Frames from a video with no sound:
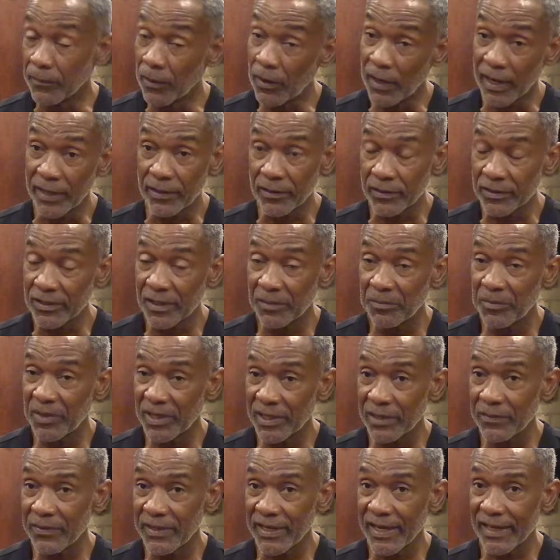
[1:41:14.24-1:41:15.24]
I know
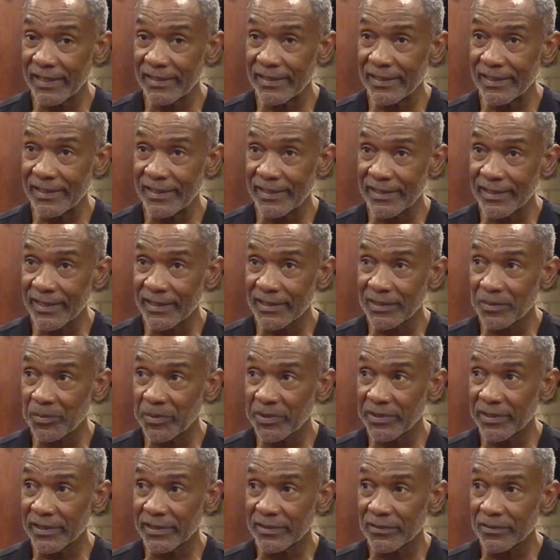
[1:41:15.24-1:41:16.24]
somebody with athletic
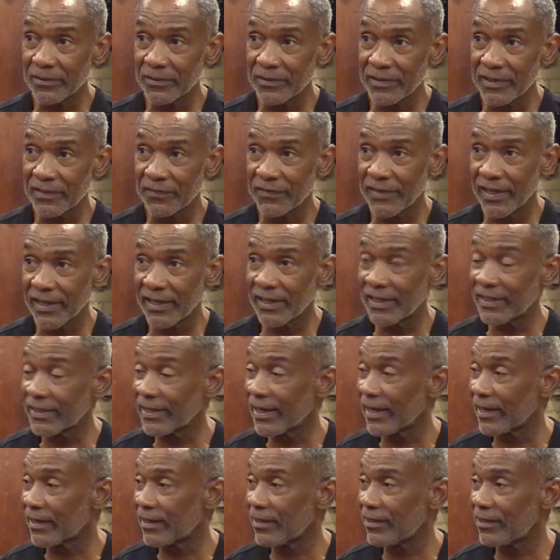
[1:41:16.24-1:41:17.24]
experience who, if they got
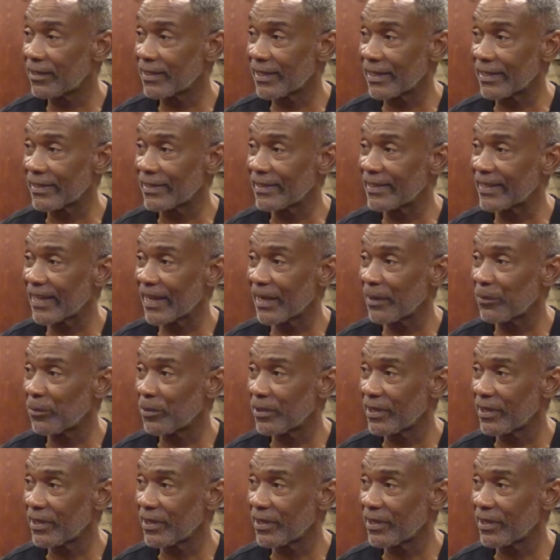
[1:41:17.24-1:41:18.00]
that call at the time, would